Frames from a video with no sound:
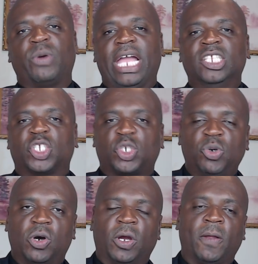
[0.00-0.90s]

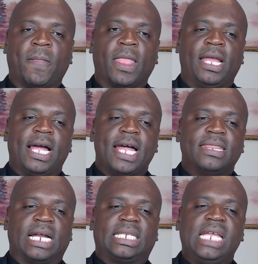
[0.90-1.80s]
ensure
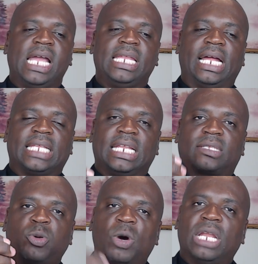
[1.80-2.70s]
that he
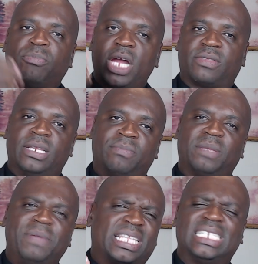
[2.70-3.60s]
told the brethren.
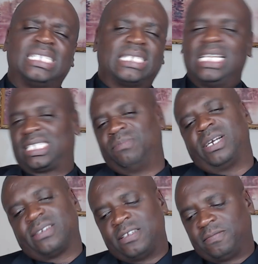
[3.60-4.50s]
Peter said, listen,
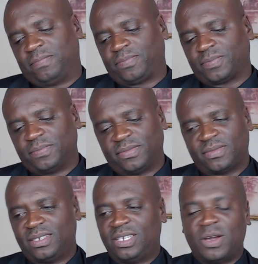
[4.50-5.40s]
brethren,
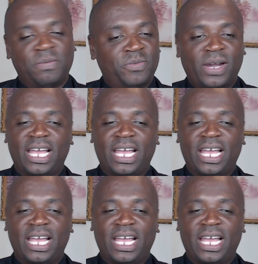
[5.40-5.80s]
you know,